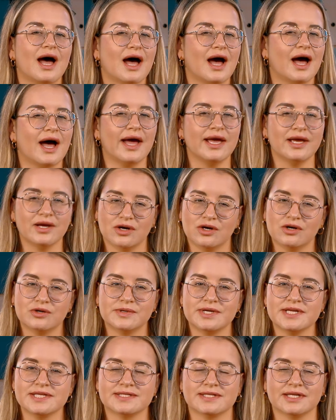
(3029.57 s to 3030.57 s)
I
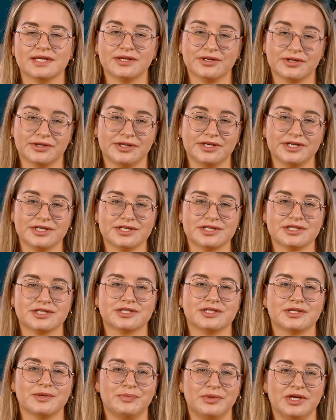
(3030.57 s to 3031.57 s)
always encourage
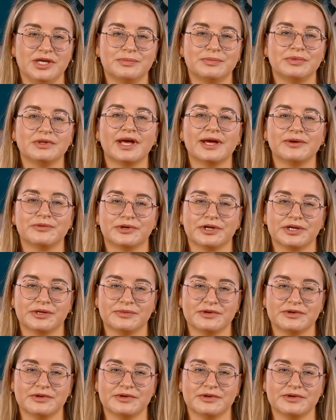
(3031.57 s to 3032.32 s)
the people I work